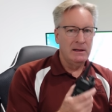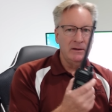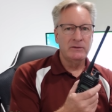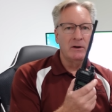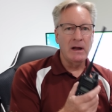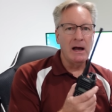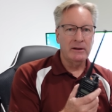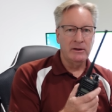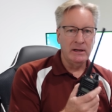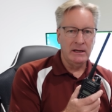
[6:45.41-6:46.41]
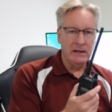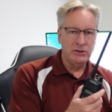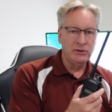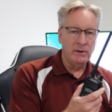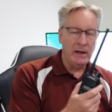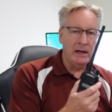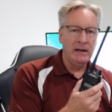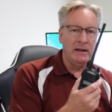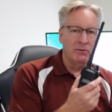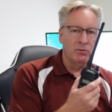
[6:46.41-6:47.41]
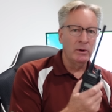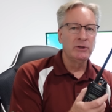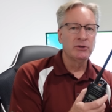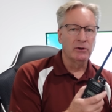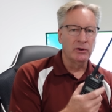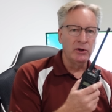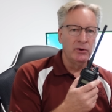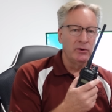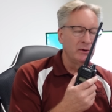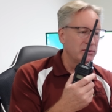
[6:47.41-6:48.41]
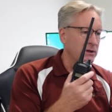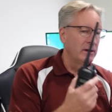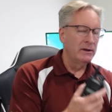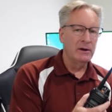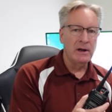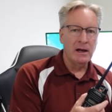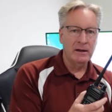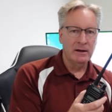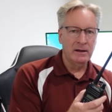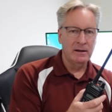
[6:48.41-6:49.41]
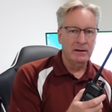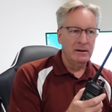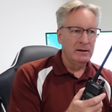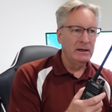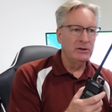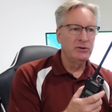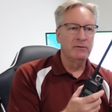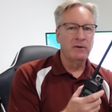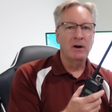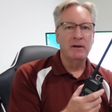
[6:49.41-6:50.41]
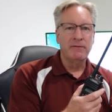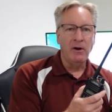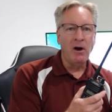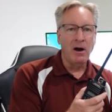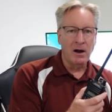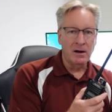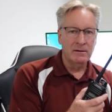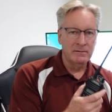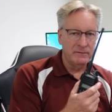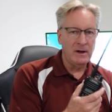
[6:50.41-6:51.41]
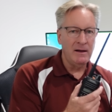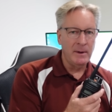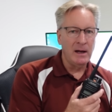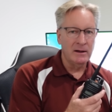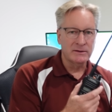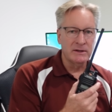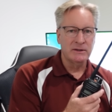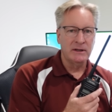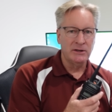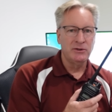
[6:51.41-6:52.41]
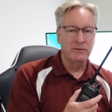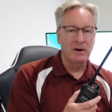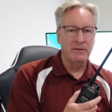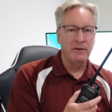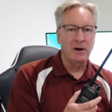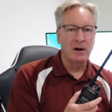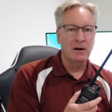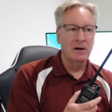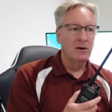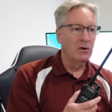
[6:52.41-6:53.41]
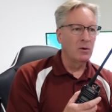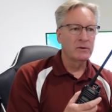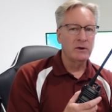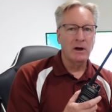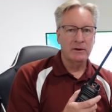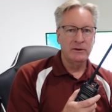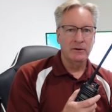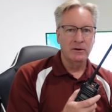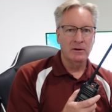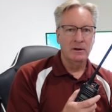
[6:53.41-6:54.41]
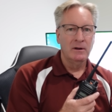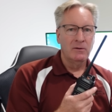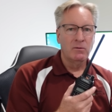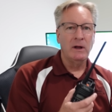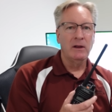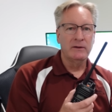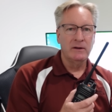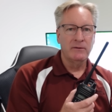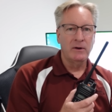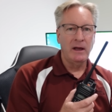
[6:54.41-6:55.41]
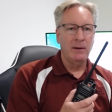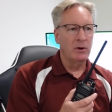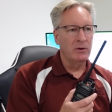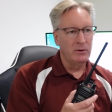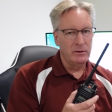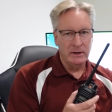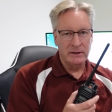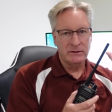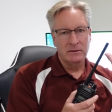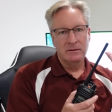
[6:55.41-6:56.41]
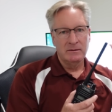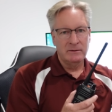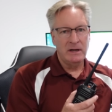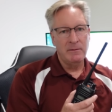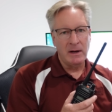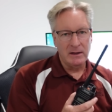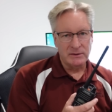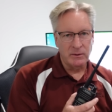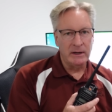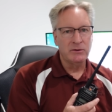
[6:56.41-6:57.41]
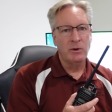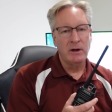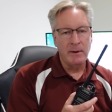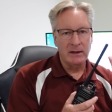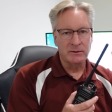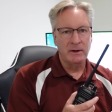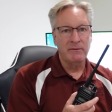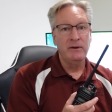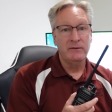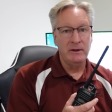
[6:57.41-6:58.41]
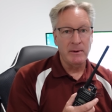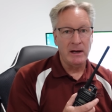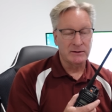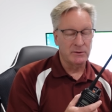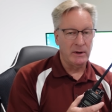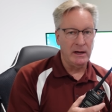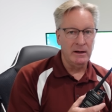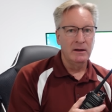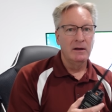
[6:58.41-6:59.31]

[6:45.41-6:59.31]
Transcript: These are not going to get you any regional news. They're not going to get you very far. 5 miles doesn't get you very far. Or talk to your relative or neighbor who is 10 miles away, 20 miles away, 50 miles away.